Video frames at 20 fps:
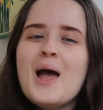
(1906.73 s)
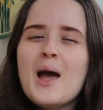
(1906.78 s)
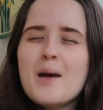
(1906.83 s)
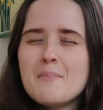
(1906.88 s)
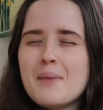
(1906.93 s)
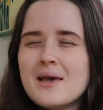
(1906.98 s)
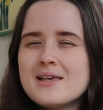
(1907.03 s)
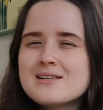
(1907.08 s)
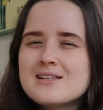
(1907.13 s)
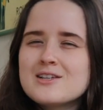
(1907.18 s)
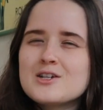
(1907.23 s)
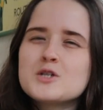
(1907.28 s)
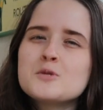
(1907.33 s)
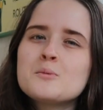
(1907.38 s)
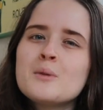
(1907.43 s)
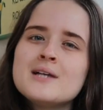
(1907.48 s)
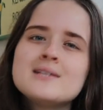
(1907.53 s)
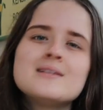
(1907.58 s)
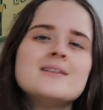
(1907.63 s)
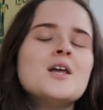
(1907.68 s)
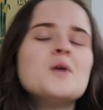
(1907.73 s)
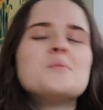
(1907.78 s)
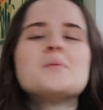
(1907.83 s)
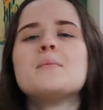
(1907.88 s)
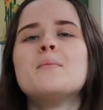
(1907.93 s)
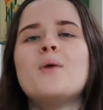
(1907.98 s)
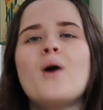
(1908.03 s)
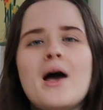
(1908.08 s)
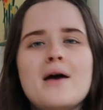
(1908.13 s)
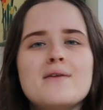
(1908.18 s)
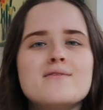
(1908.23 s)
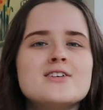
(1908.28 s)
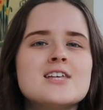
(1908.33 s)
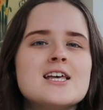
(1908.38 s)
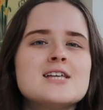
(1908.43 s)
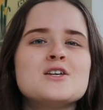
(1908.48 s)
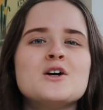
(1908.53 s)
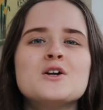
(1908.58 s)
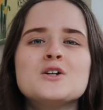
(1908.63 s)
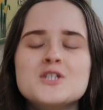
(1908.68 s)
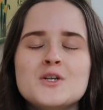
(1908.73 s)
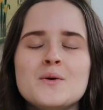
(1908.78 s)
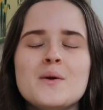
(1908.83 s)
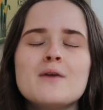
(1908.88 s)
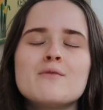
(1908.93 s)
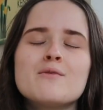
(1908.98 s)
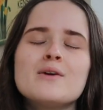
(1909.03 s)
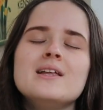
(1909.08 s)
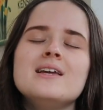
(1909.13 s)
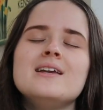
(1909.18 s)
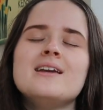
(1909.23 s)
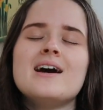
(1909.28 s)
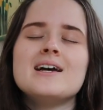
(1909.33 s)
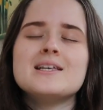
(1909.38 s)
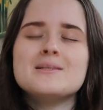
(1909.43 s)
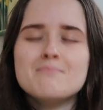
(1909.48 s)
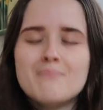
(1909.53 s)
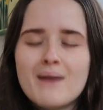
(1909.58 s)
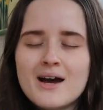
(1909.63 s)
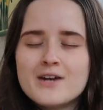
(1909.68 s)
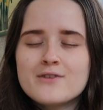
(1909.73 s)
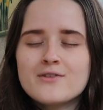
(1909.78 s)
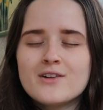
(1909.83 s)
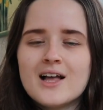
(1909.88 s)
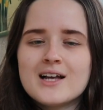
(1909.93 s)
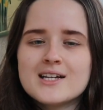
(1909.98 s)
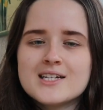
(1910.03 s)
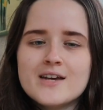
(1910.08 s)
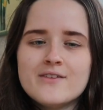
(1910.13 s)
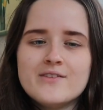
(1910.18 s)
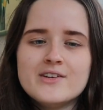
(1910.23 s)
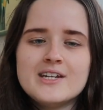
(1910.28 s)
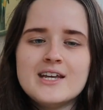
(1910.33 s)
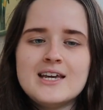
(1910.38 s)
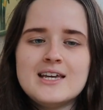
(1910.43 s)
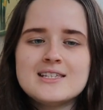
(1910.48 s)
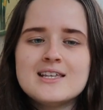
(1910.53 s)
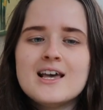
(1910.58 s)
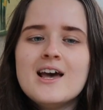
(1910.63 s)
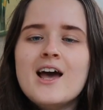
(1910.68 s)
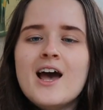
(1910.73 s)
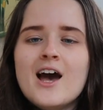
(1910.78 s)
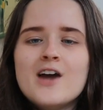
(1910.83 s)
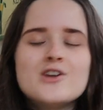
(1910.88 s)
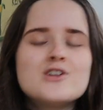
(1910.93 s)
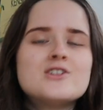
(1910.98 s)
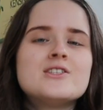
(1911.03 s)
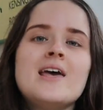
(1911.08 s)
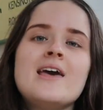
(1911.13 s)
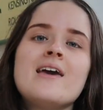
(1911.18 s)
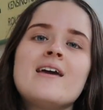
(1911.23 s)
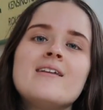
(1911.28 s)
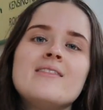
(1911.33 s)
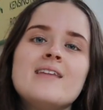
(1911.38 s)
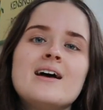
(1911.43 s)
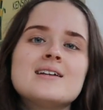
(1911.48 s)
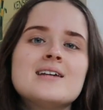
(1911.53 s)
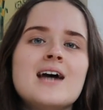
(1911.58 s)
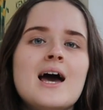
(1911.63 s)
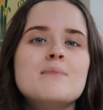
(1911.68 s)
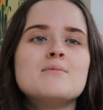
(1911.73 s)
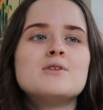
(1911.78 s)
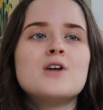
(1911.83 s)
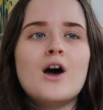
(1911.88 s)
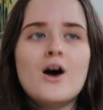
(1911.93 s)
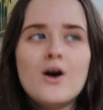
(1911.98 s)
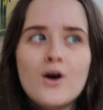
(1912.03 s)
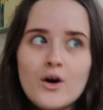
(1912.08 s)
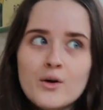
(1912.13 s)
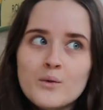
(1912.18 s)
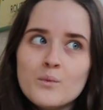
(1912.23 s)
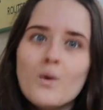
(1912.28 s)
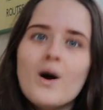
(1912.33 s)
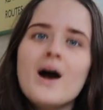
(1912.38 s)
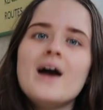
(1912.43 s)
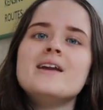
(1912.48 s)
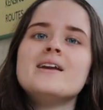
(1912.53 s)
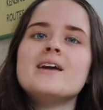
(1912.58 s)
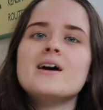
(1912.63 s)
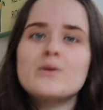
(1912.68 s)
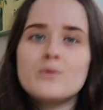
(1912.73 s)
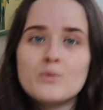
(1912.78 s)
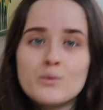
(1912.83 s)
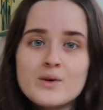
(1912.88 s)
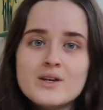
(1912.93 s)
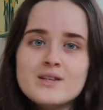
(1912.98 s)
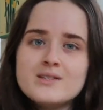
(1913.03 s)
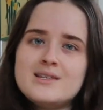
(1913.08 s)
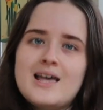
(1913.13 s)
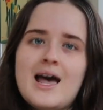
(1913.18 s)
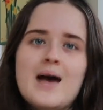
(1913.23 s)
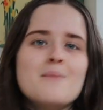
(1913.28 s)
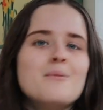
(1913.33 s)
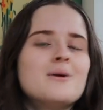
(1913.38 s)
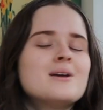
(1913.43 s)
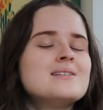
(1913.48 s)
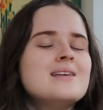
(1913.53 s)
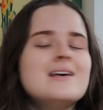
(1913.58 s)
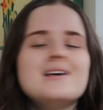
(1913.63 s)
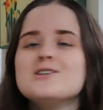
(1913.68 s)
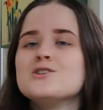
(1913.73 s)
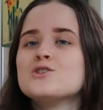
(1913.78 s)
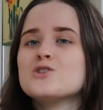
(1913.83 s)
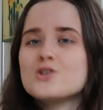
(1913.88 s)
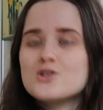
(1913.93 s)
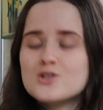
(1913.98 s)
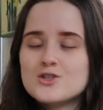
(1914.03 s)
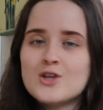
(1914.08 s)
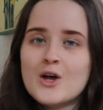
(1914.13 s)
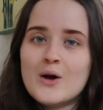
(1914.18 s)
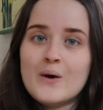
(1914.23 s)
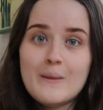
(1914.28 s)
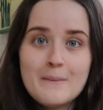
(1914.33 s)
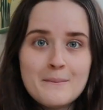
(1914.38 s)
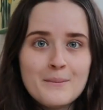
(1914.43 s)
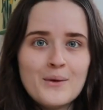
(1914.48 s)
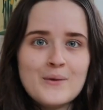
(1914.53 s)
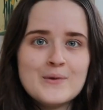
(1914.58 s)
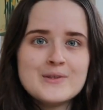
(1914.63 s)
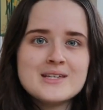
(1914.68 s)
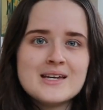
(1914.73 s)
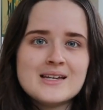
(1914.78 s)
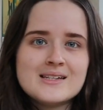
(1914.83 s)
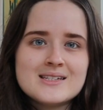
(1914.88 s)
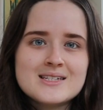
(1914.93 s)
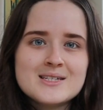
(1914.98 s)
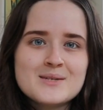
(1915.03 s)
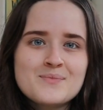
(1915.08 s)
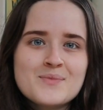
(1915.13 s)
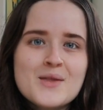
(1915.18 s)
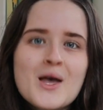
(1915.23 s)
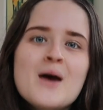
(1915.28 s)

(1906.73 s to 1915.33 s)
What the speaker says: and basically just place a little bit more emphasis on doing really nice mindful activities and just taking that time to unwind and reset because it is just so important.